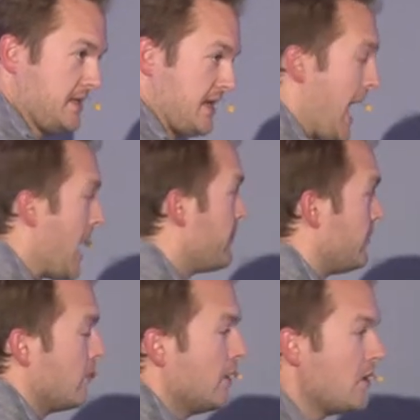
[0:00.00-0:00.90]

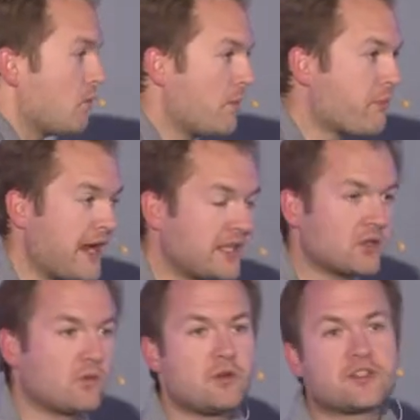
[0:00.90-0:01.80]
Apple will break
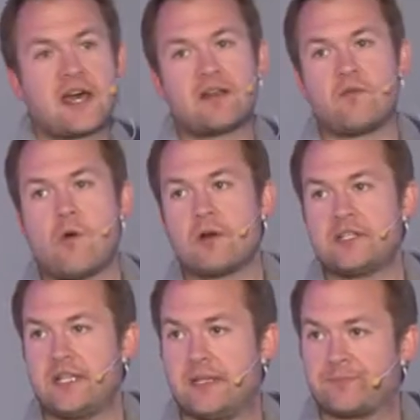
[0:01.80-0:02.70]
the rules out of
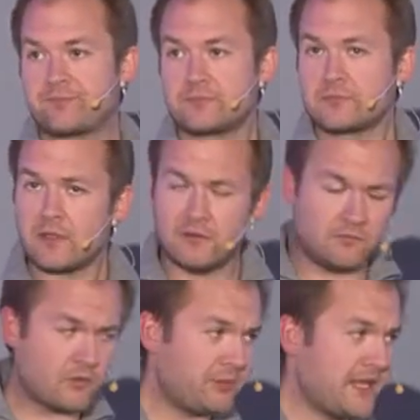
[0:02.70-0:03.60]
warranty
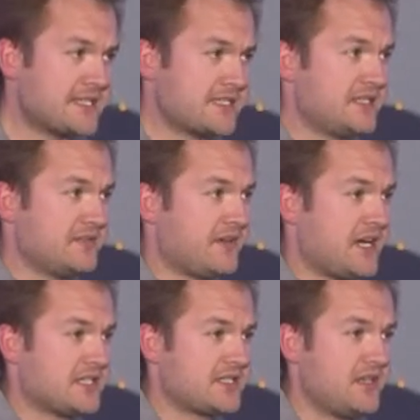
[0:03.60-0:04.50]
and replace a
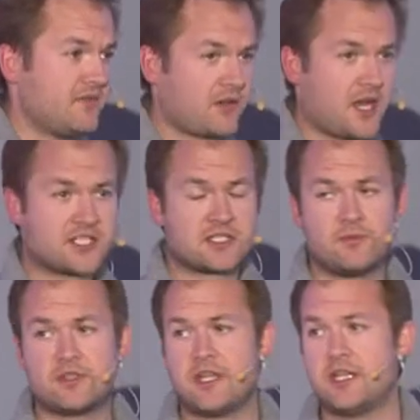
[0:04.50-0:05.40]
device for
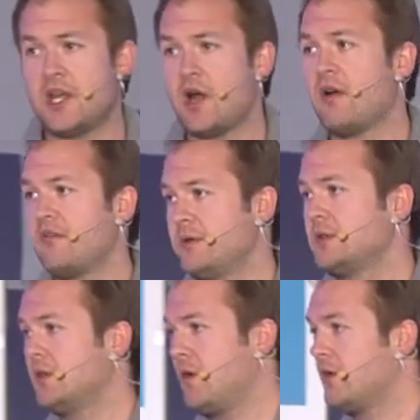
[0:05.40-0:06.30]
customers they know have
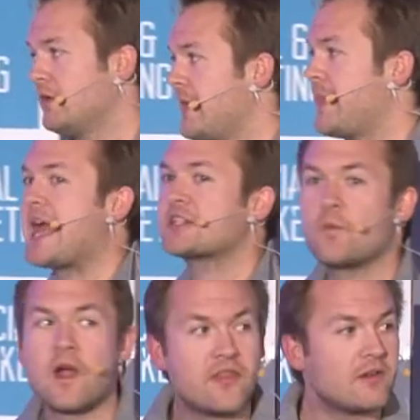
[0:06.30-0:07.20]
been loyal. And that's
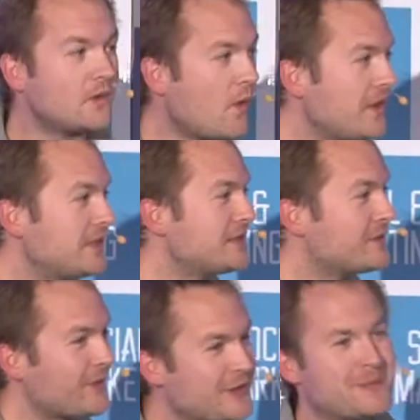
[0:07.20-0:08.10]
why they're loyal in the
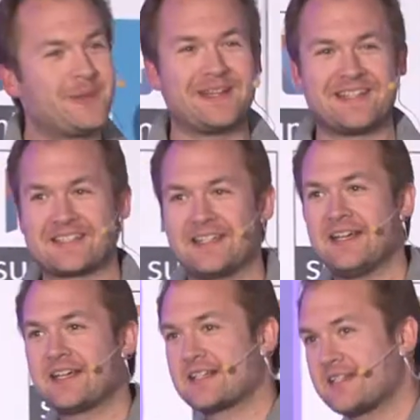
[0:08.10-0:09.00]
first place,
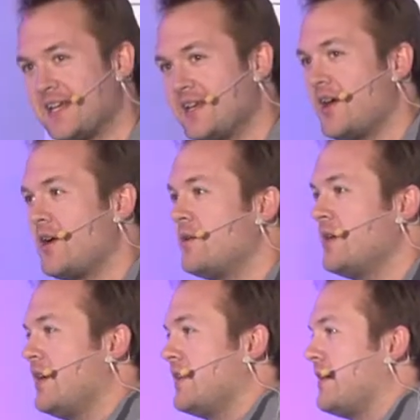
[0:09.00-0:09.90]
because they know
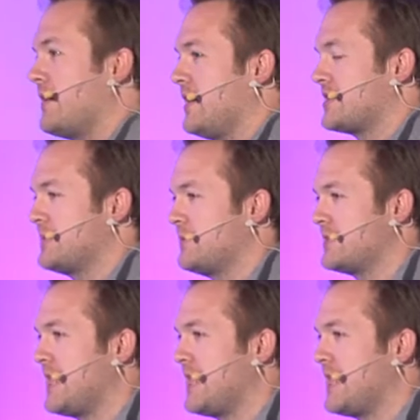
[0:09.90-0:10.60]
their customers.